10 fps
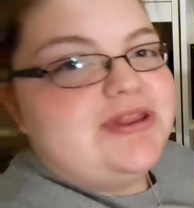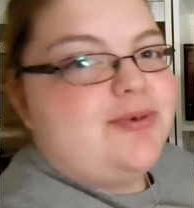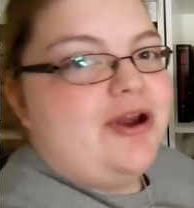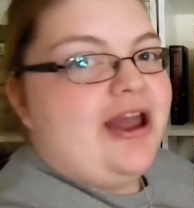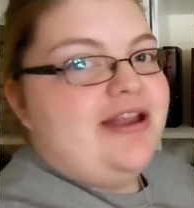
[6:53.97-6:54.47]
the
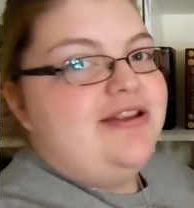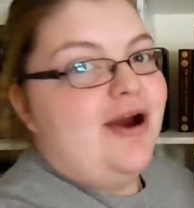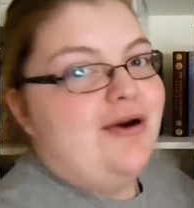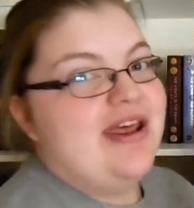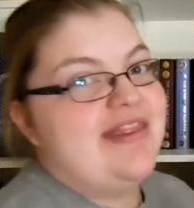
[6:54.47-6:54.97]
Bright
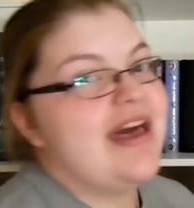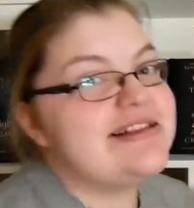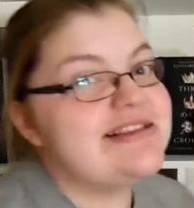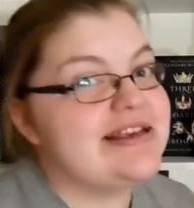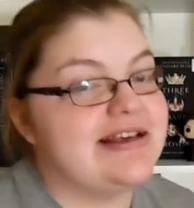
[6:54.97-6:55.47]
Unknown. And
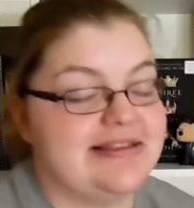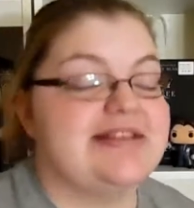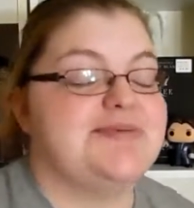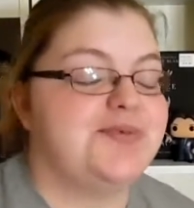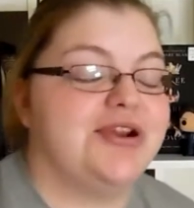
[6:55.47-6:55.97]

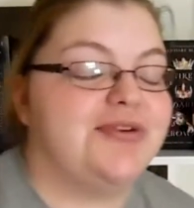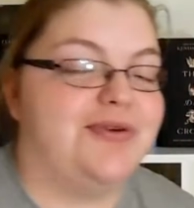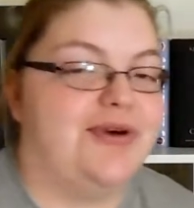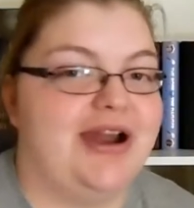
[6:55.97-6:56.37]
that's pretty cool.